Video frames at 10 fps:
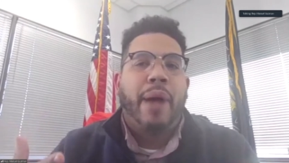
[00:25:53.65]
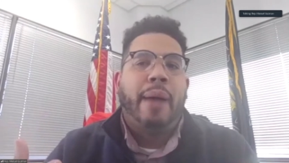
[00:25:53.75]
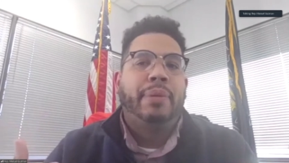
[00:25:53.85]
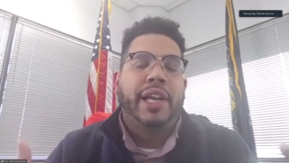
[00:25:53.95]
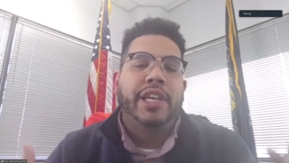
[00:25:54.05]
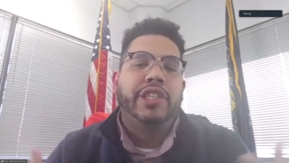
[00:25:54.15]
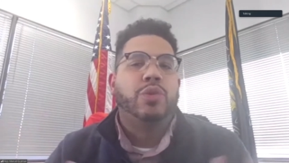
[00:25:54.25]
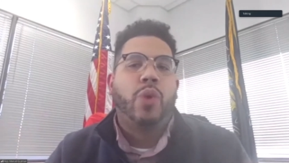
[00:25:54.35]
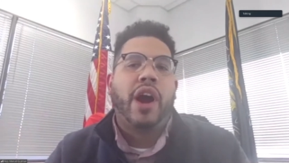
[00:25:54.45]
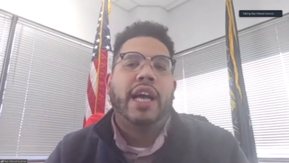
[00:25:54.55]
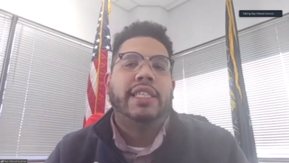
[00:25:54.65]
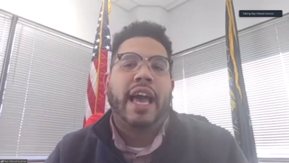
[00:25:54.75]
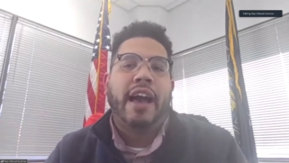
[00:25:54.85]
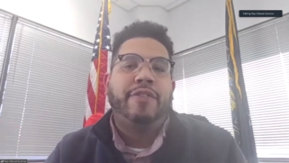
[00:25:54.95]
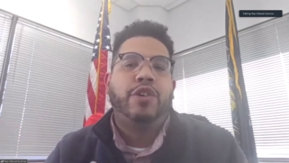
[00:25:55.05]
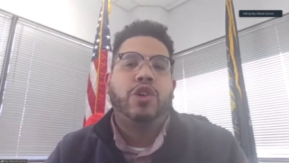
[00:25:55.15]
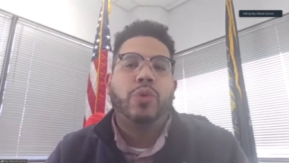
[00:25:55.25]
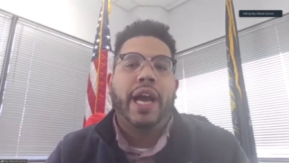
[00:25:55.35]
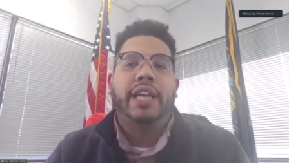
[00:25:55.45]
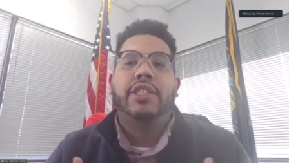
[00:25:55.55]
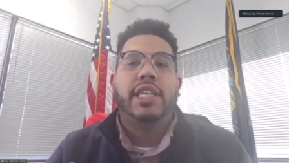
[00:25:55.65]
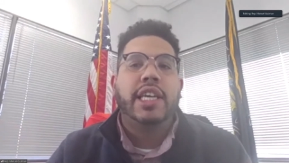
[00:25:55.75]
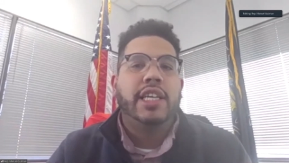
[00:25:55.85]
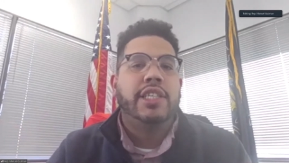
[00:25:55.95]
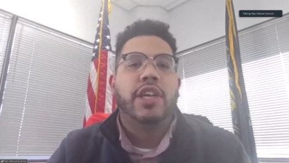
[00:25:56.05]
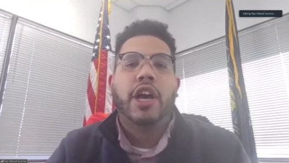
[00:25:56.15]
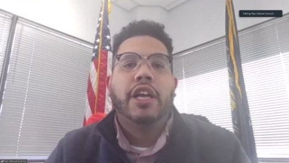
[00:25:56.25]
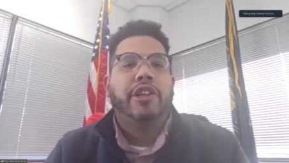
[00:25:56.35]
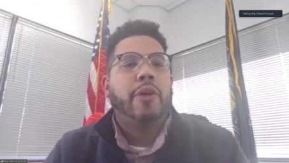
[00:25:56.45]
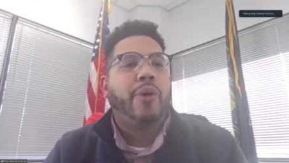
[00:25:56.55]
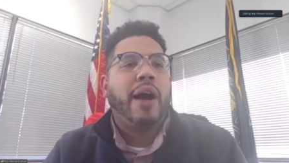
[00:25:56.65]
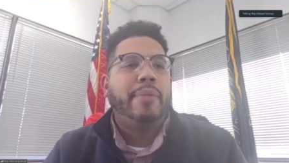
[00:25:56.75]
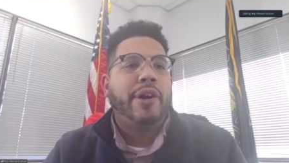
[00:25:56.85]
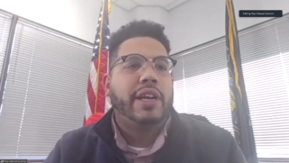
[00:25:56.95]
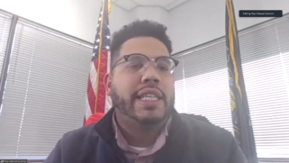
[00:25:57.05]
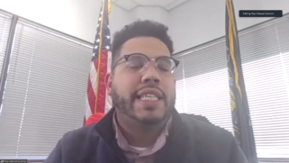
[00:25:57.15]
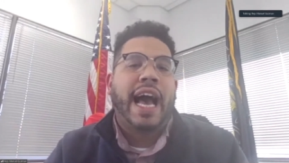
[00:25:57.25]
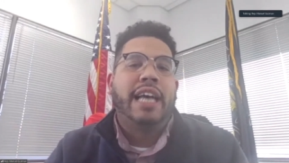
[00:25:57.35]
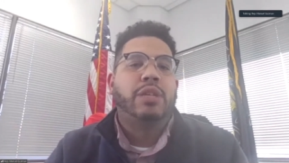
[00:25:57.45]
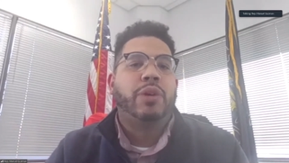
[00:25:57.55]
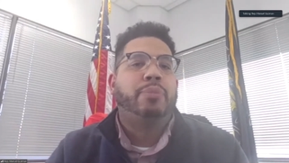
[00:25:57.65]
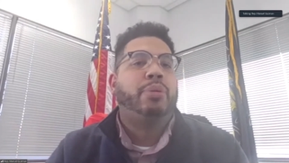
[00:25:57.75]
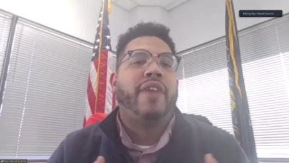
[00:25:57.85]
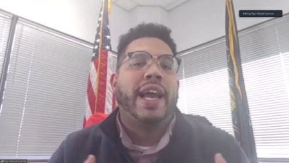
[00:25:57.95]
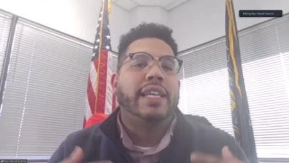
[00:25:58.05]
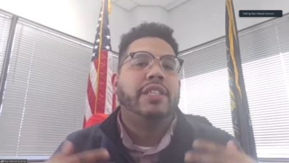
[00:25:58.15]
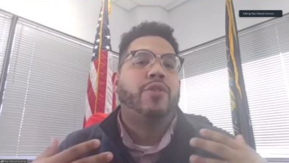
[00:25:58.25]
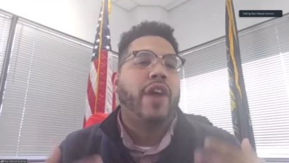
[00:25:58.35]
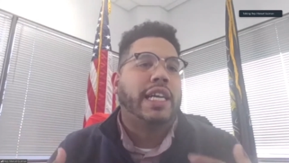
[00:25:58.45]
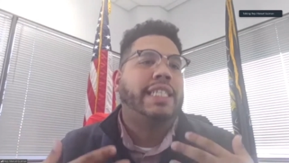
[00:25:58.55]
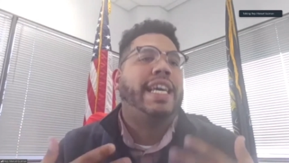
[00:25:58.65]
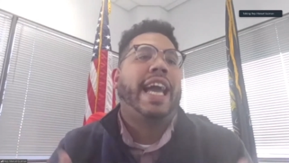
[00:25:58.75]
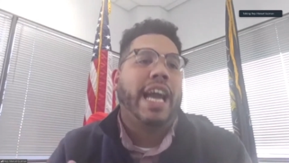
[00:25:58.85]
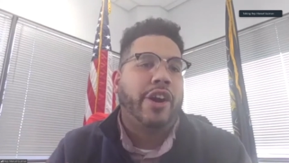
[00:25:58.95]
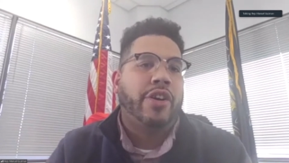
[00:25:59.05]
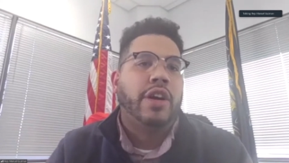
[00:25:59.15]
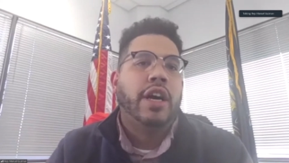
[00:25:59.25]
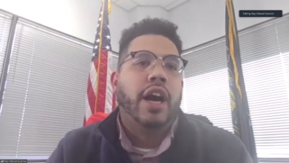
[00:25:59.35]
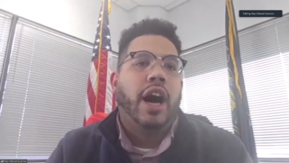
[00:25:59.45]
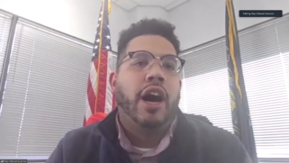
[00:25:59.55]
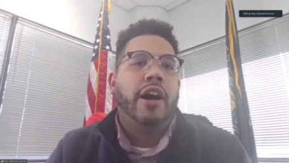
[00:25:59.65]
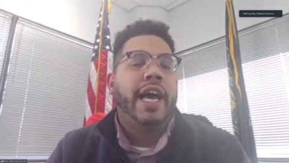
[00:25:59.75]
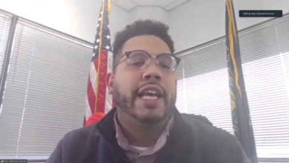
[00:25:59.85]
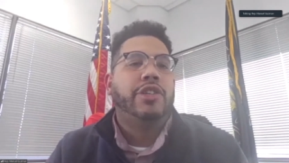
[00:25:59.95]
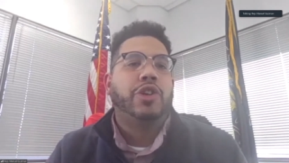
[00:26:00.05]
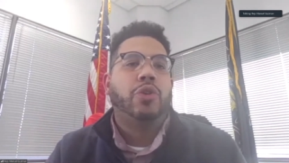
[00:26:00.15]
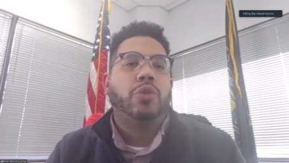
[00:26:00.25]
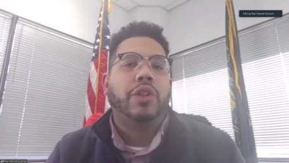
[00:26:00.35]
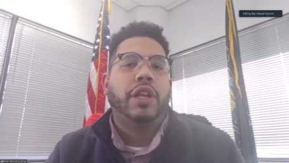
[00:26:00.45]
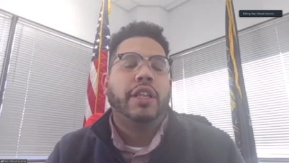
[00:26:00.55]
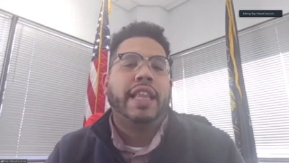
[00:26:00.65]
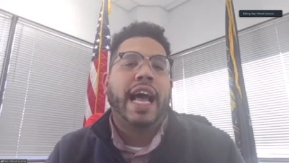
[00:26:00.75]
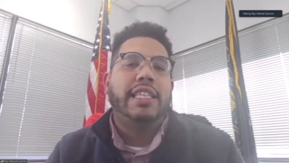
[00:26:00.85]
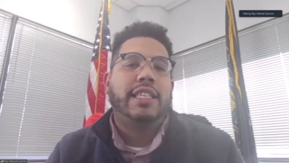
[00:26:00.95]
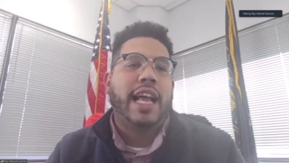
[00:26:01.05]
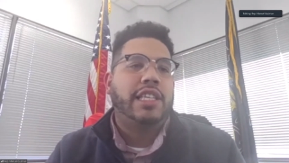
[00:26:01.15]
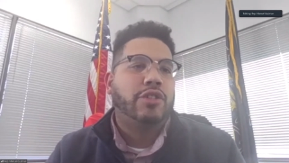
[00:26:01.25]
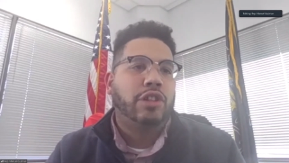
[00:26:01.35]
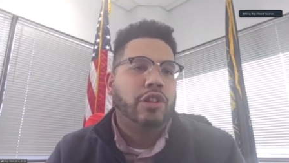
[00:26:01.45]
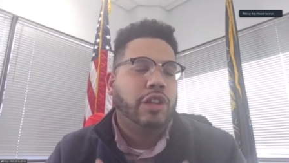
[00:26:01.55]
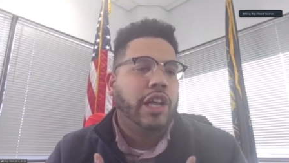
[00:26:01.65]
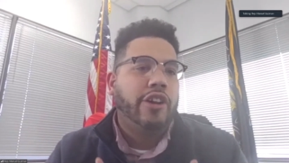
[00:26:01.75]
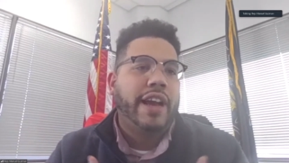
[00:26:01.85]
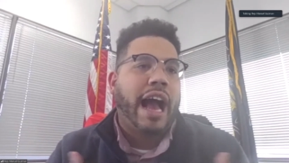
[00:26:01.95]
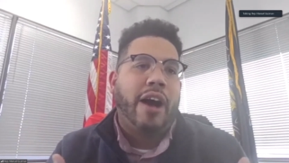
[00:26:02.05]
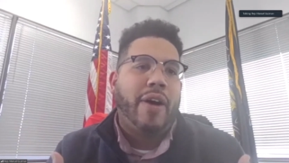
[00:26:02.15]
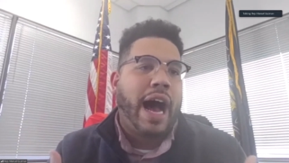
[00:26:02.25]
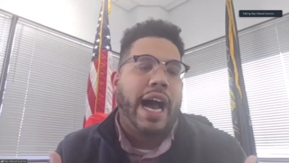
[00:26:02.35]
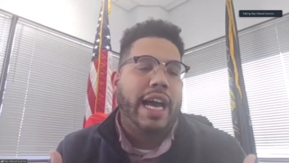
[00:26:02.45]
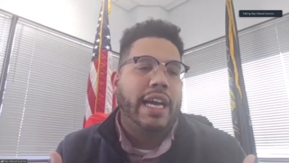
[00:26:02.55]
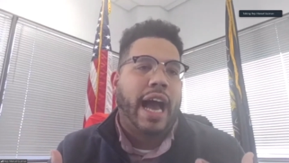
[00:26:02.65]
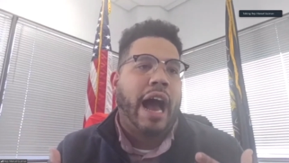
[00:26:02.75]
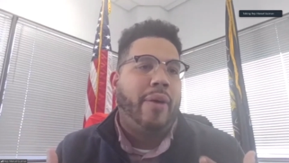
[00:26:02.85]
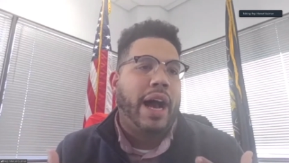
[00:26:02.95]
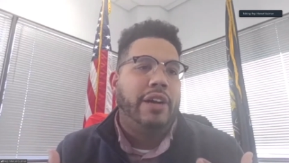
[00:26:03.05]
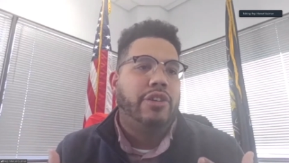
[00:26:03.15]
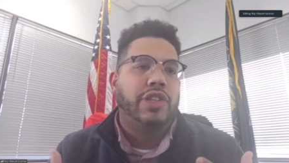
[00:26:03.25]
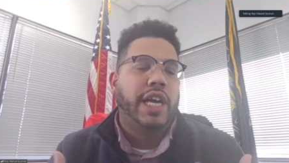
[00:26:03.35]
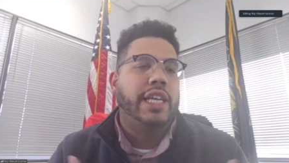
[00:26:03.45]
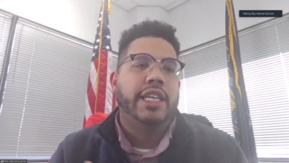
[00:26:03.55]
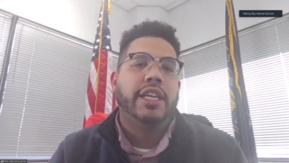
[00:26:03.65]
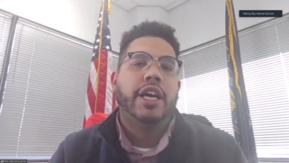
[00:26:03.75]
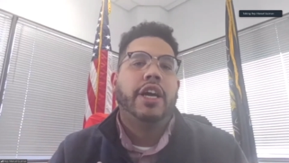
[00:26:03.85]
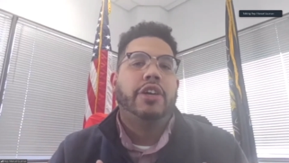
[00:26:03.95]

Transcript: populations. Whereas FQHCs, they're primarily tasked with providing direct care, uh, and so that's that's literally how I how I understand it